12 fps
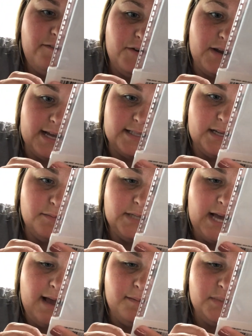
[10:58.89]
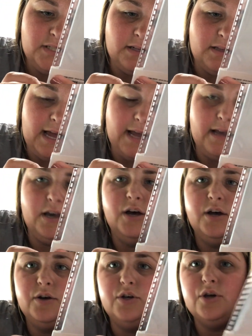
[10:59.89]
forget sometimes to like
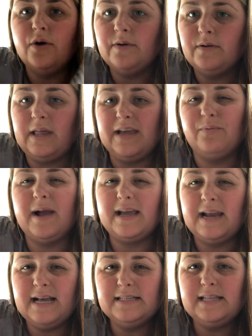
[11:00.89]
recognize